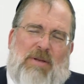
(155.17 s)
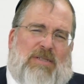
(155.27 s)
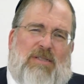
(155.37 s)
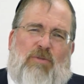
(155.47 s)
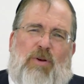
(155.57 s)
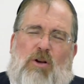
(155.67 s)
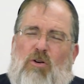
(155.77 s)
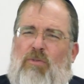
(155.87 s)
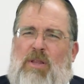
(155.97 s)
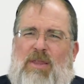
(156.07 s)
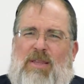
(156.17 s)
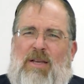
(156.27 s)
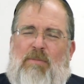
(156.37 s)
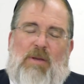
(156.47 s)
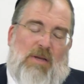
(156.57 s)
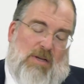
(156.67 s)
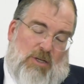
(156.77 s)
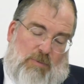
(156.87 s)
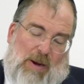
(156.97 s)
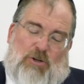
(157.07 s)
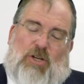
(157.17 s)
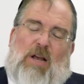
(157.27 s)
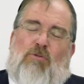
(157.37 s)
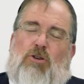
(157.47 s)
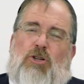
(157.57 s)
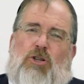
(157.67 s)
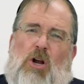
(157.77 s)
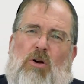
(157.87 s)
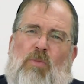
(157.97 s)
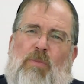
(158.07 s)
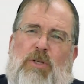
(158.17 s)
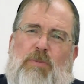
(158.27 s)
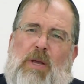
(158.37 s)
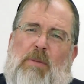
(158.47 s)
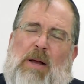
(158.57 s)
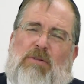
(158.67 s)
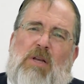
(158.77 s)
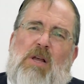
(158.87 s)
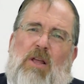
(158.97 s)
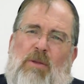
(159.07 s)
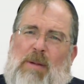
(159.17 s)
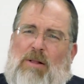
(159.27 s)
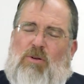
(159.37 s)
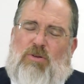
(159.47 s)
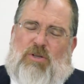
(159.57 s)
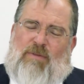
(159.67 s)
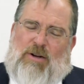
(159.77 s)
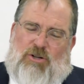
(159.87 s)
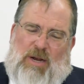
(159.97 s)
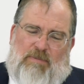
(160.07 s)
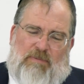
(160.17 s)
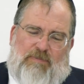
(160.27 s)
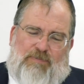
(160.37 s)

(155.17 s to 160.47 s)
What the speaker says: is a recurrent theme, especially on Rosh Hashanah when we speak about the Malchus of Hashem.